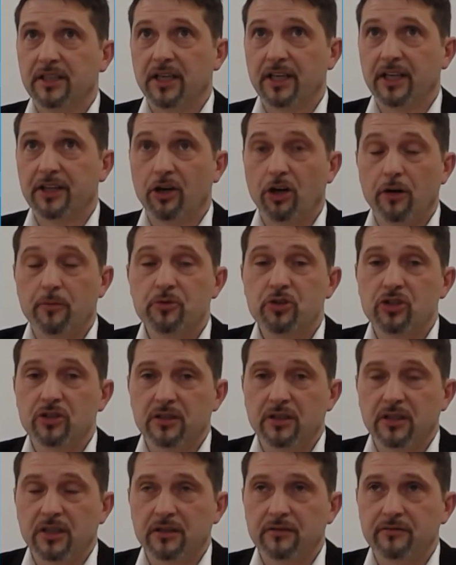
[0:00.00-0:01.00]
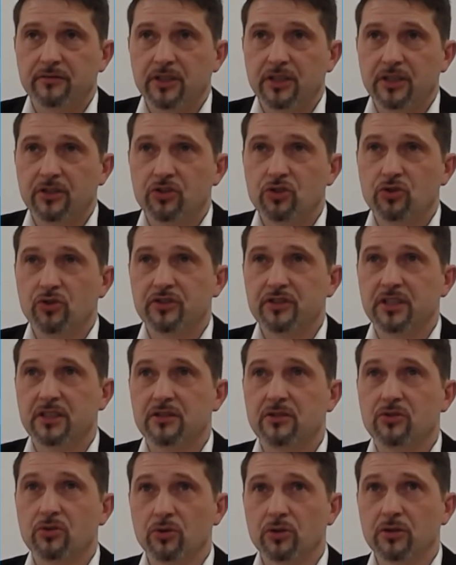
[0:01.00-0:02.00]
Another option, and we choose
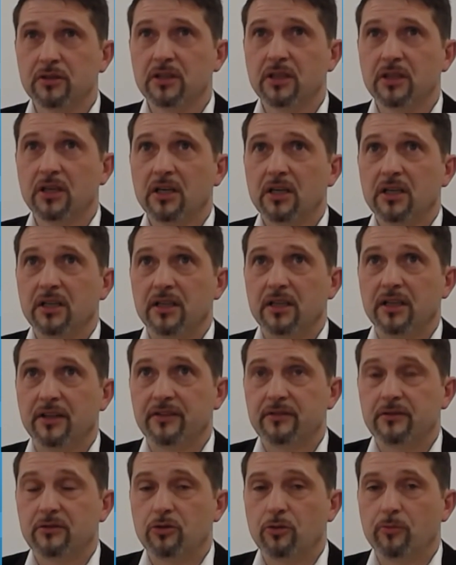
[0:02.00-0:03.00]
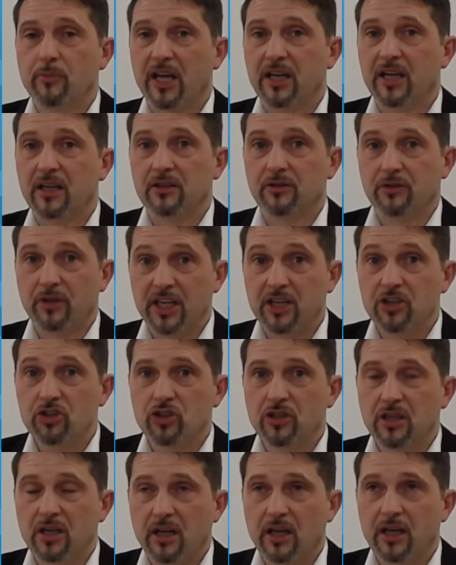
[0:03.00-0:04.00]
it too, is to make a
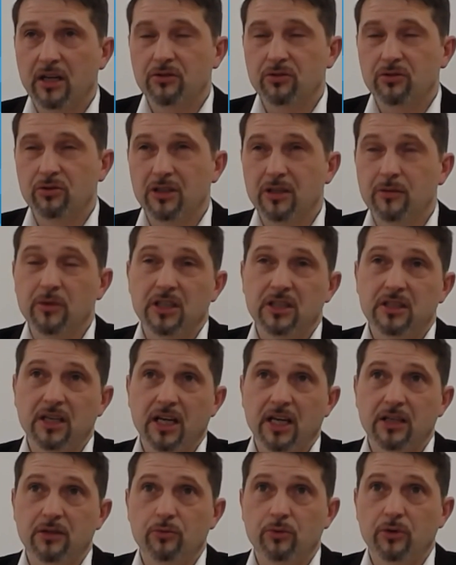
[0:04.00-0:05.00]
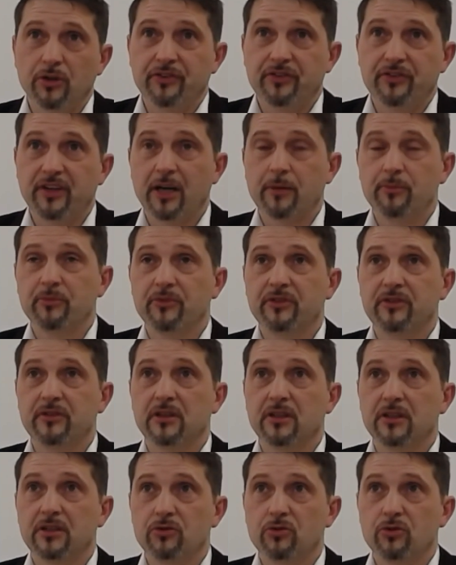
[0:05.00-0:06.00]
re-engineering to imitate what
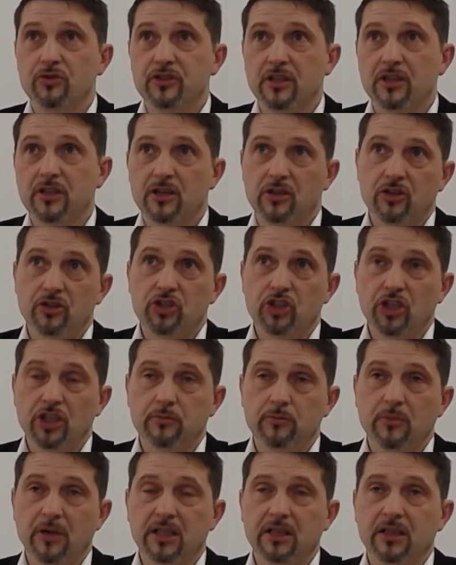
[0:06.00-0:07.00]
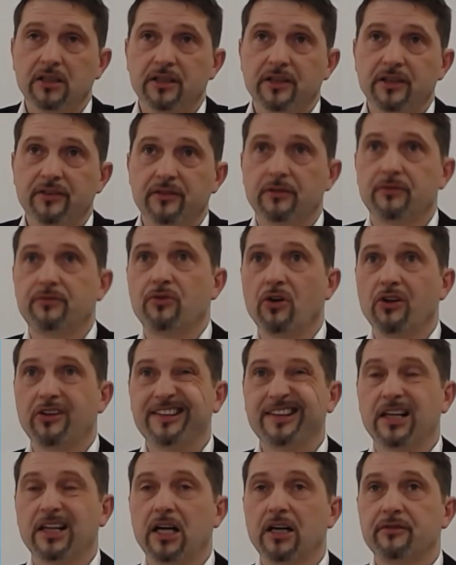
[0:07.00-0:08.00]
happens uh, to the sheet metal in the
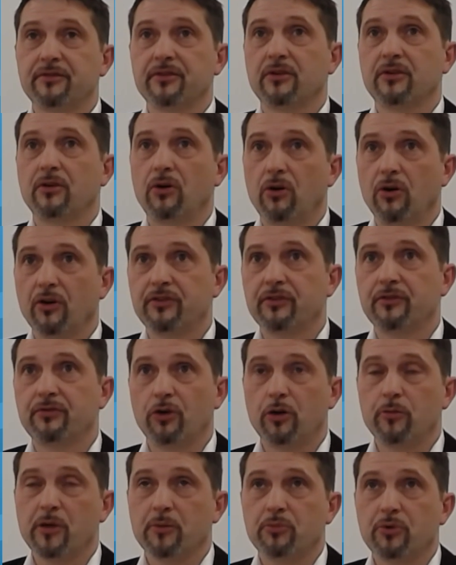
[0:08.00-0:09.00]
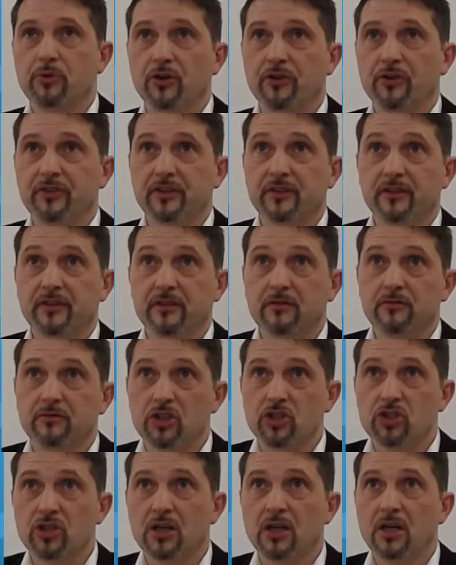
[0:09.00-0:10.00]
first life all the forming processes
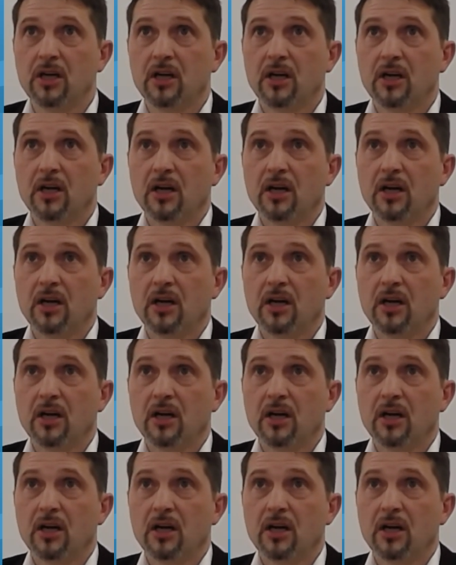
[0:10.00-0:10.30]
which